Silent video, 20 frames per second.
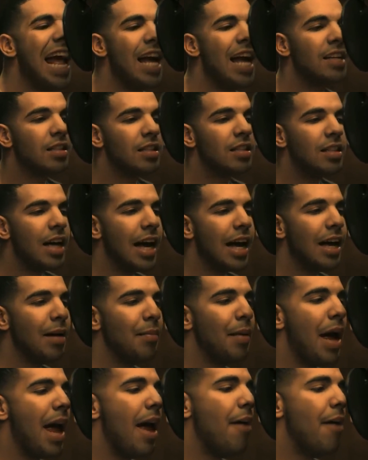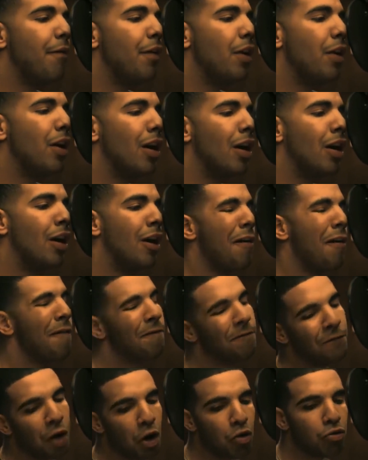going to come out saying
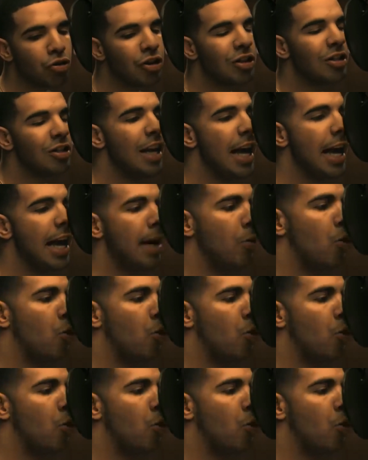he's the greatest